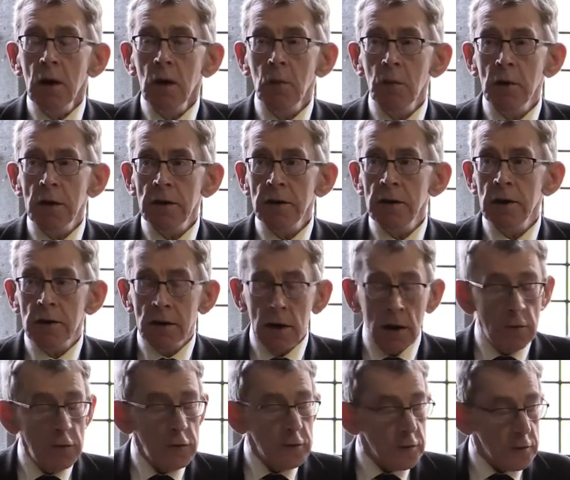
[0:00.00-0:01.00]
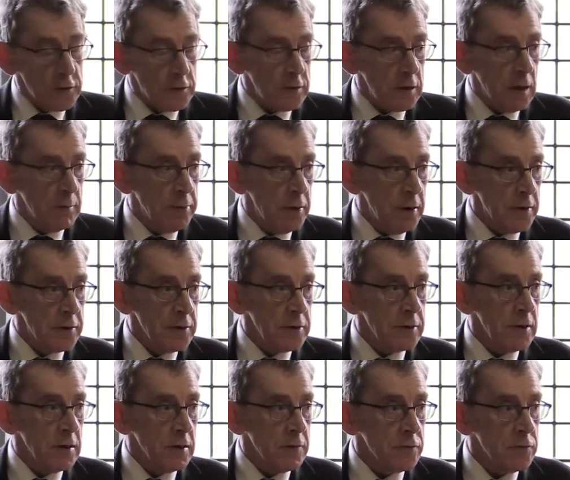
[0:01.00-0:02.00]
we inherited a
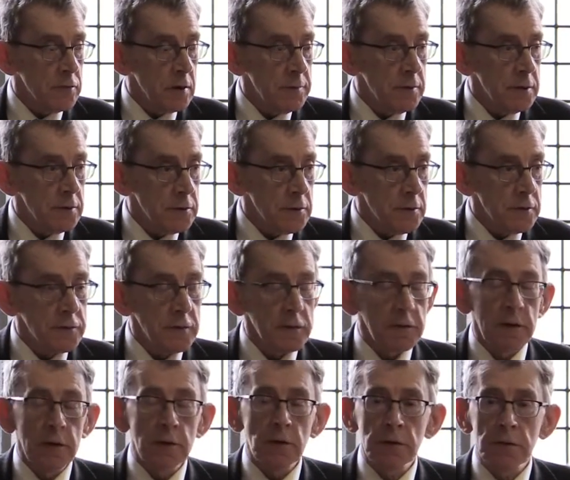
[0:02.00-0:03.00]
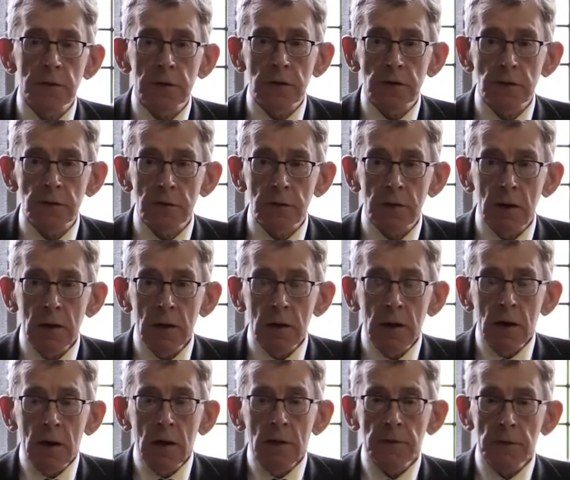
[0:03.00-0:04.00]
body of criminal justice legislation
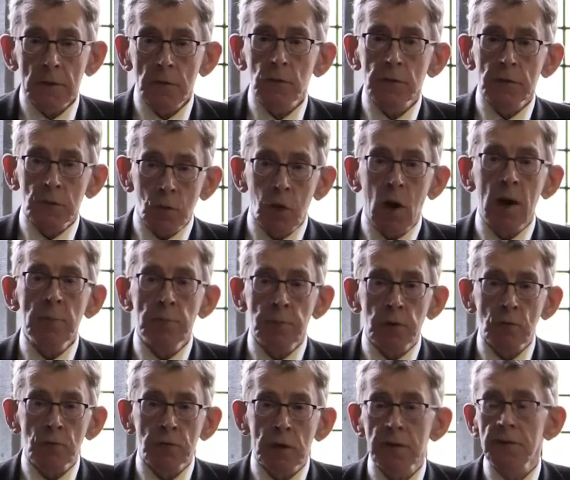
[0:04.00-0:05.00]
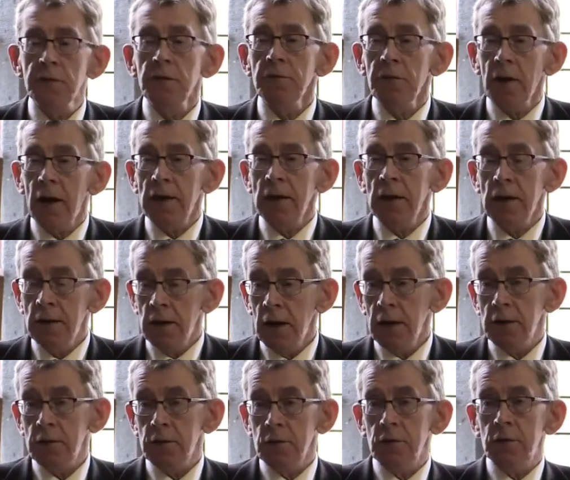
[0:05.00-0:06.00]
that was quite progressive and
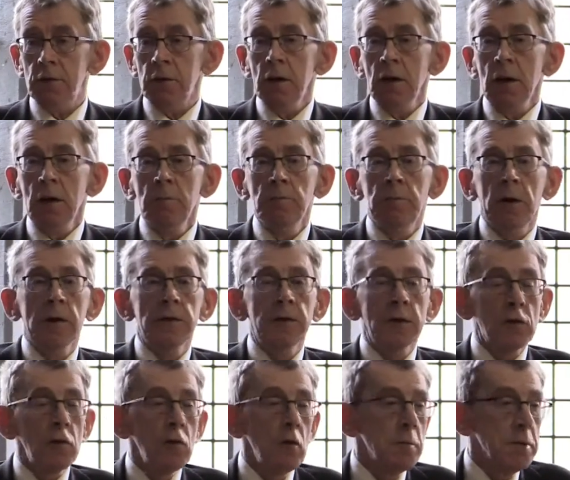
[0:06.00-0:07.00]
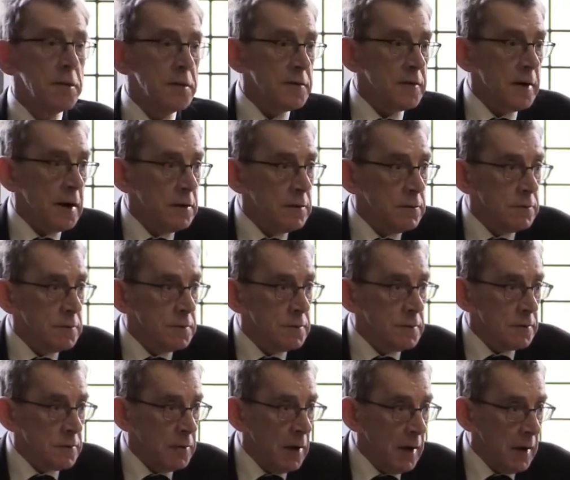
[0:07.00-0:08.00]
enlightened by the global standards of
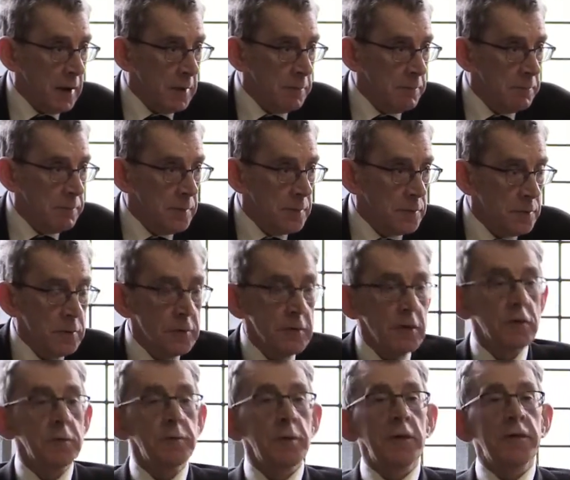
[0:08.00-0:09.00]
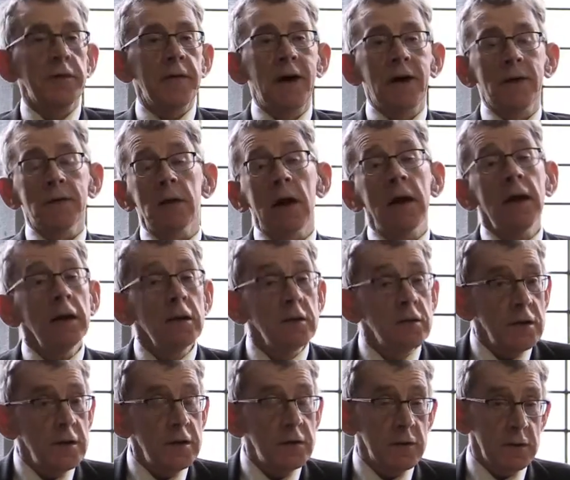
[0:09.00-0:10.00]
the time. There's no doubt about that, and
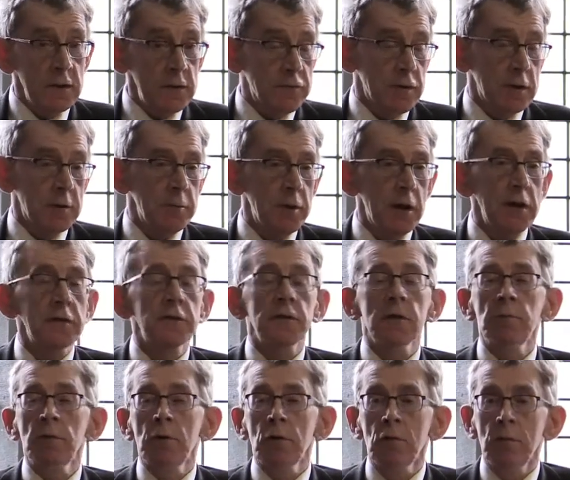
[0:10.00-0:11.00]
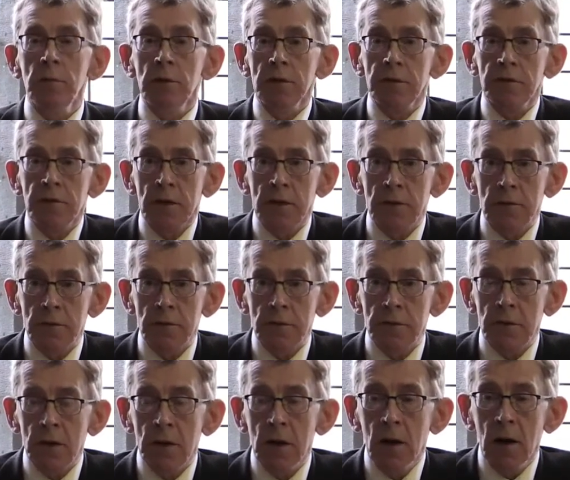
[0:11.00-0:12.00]
indeed even by some global
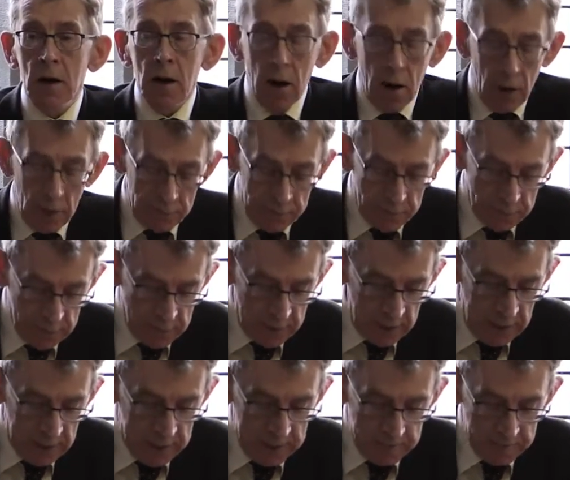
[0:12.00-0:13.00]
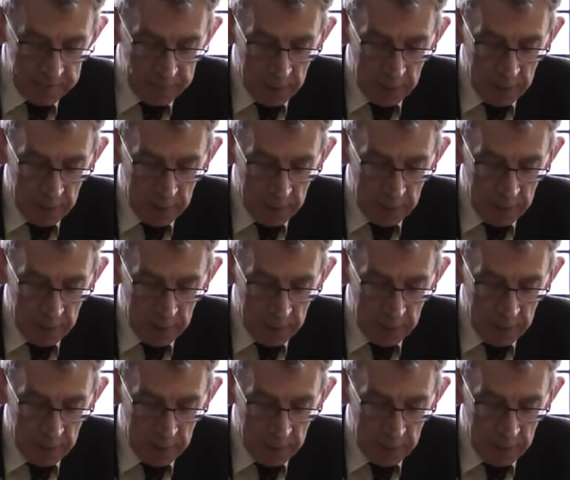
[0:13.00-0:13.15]
standards of today.